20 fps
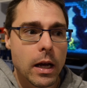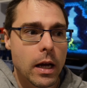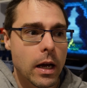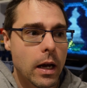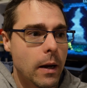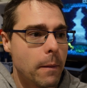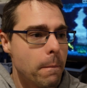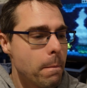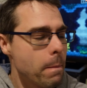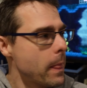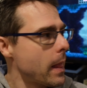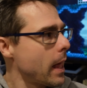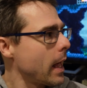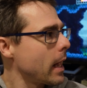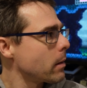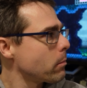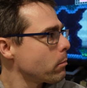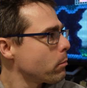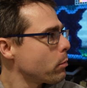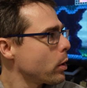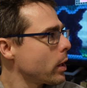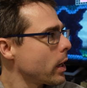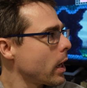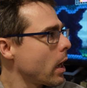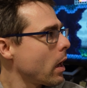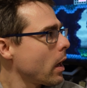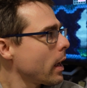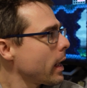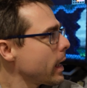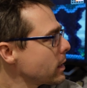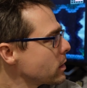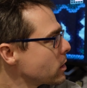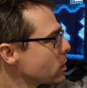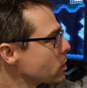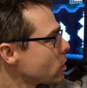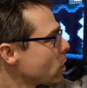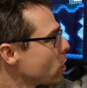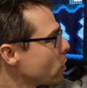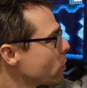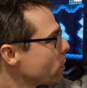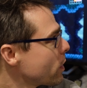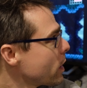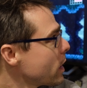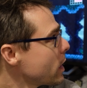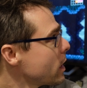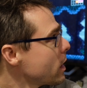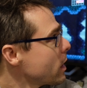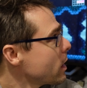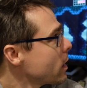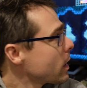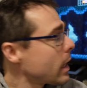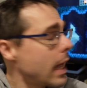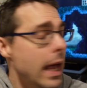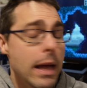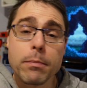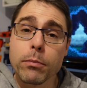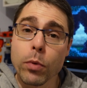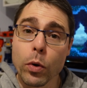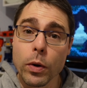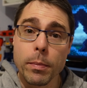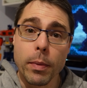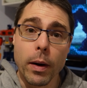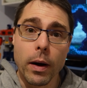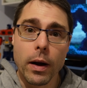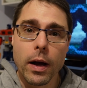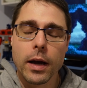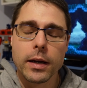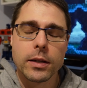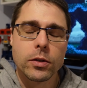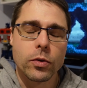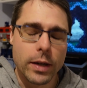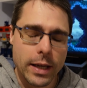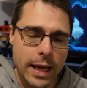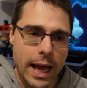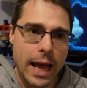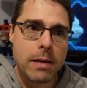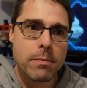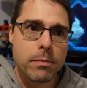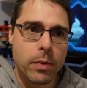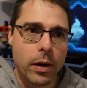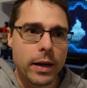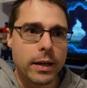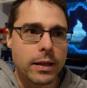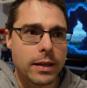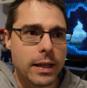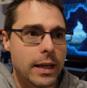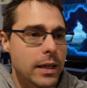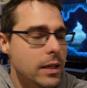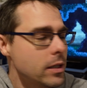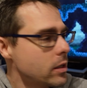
and putting a hiatus on the game buying thing,